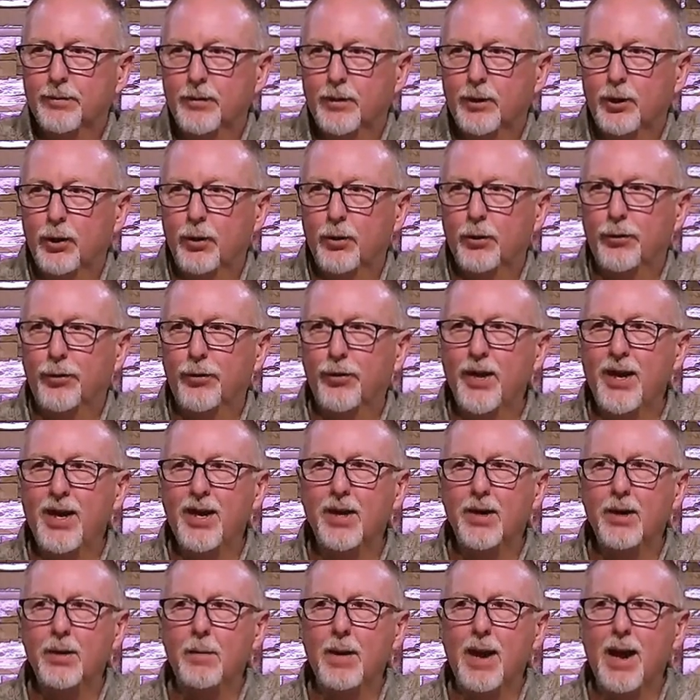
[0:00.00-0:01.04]
You're
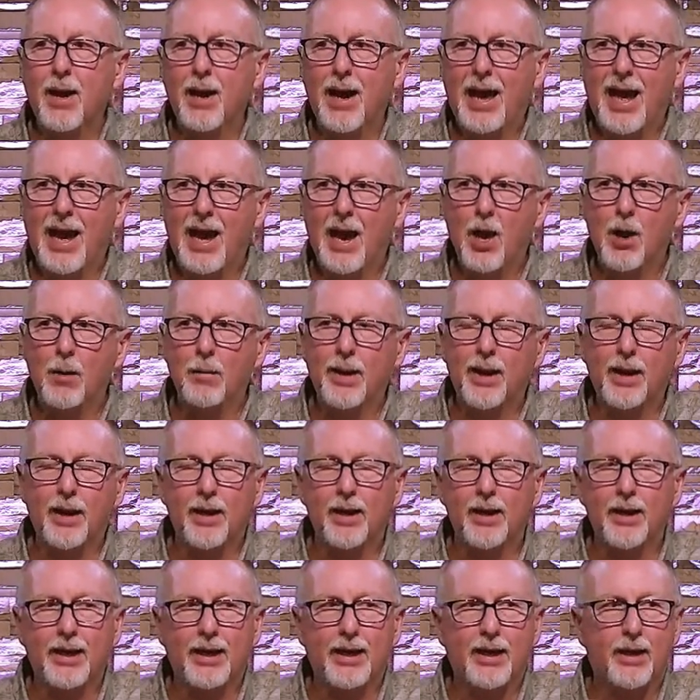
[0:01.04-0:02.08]
thinking about how am I going
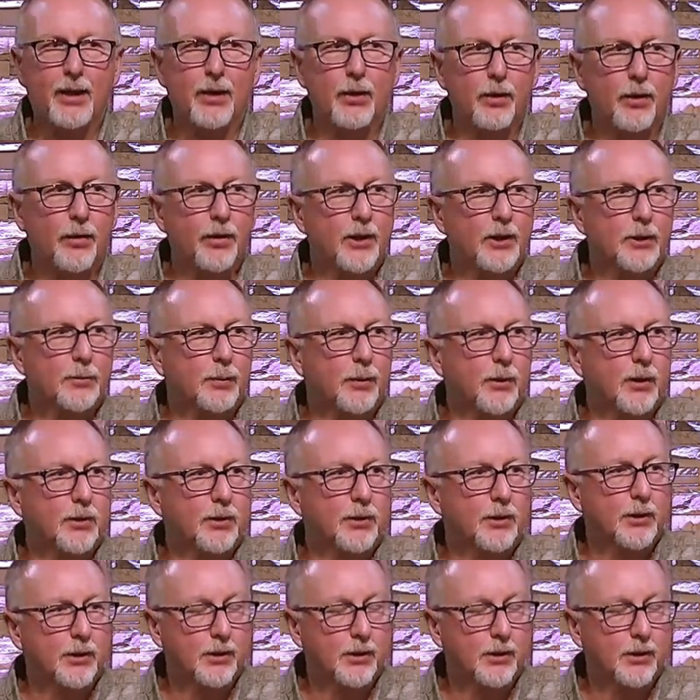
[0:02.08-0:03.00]
to kill this person?